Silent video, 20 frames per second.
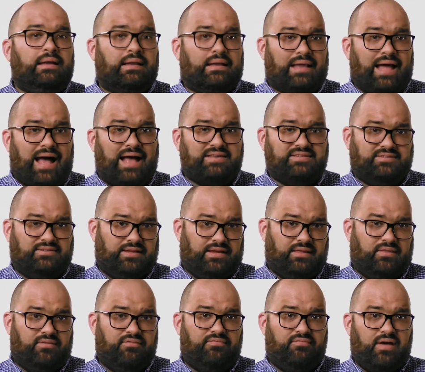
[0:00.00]

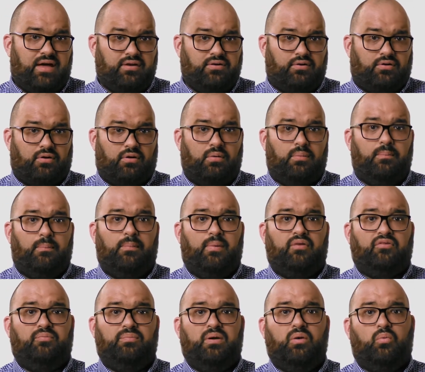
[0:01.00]
Lastly, the vendor
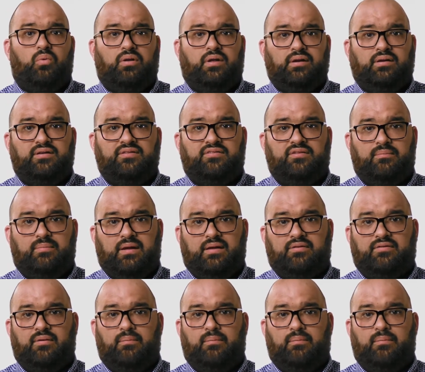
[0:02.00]
must be willing to submit